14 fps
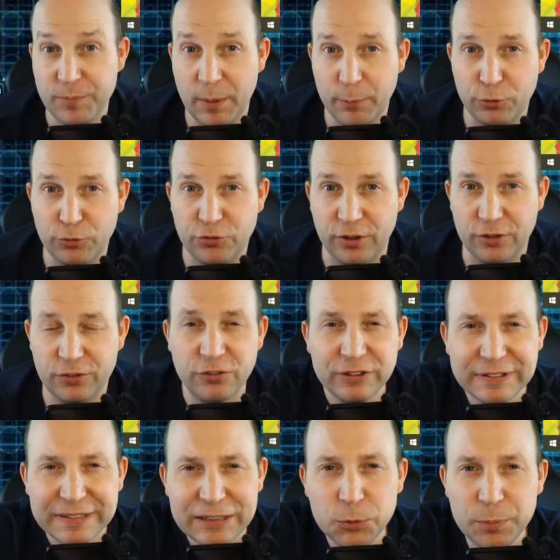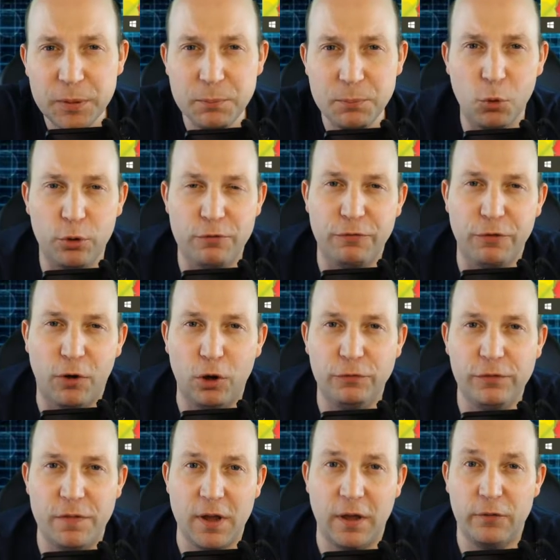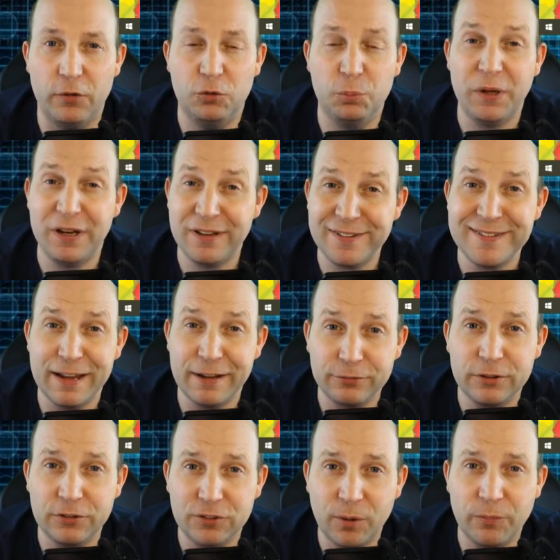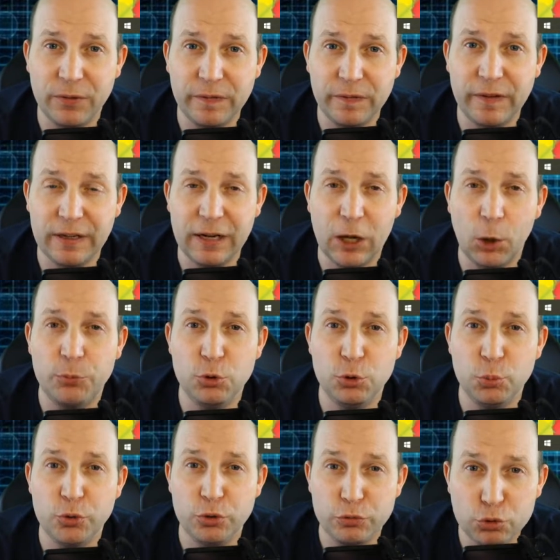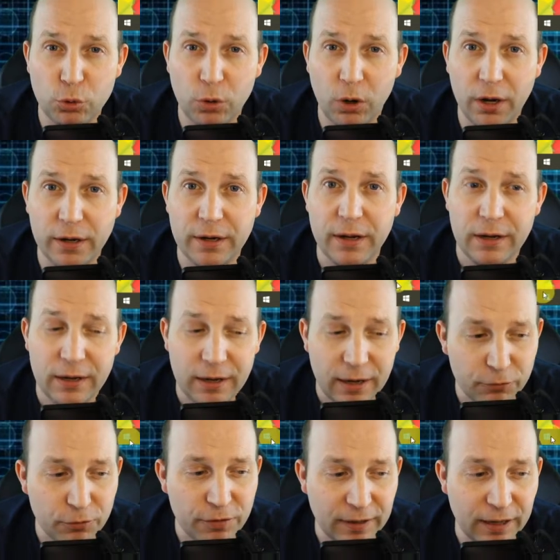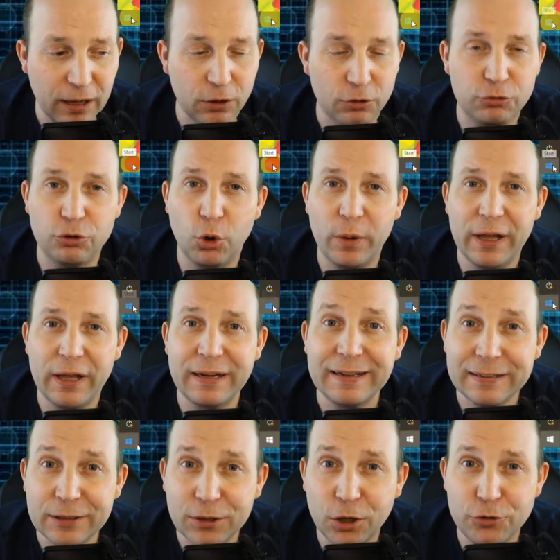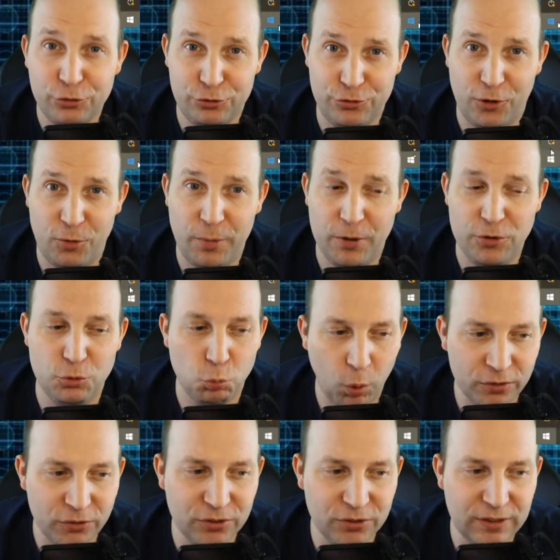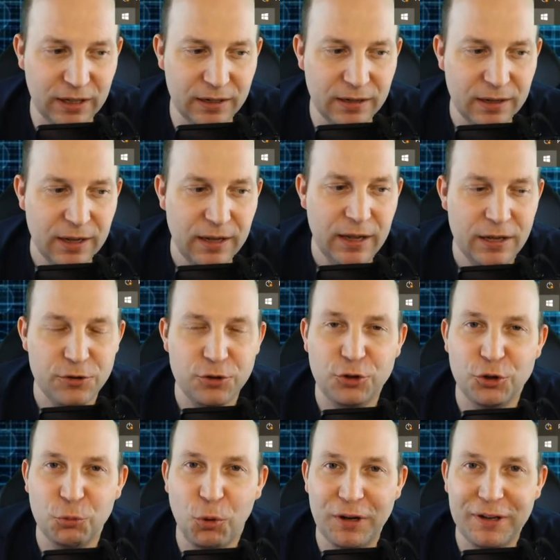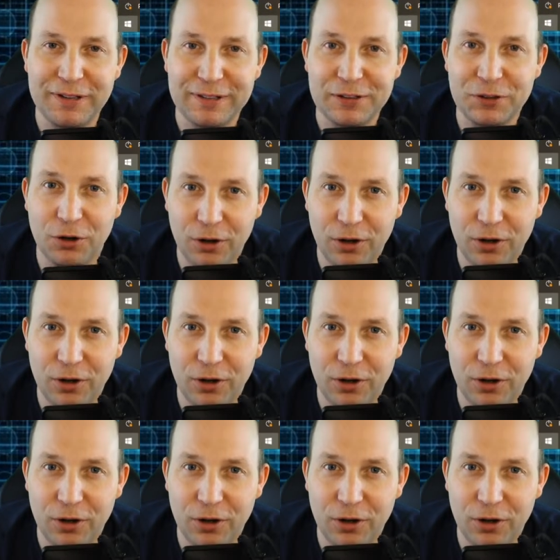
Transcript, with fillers: six is a little bit more involved than the others, but it's definitely something that can help you when you've tried everything else. go ahead and click on your start menu once again, and you're gonna to wanna to click on